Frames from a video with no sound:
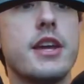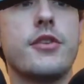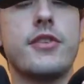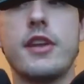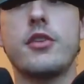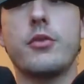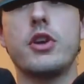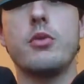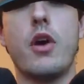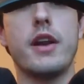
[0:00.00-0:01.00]
You set it to where
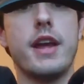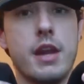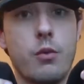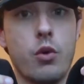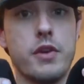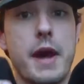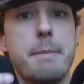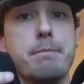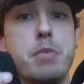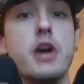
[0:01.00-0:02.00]
you want it, and it will
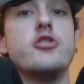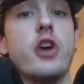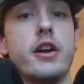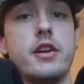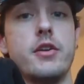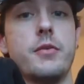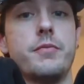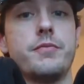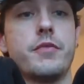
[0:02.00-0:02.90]
not budge on you.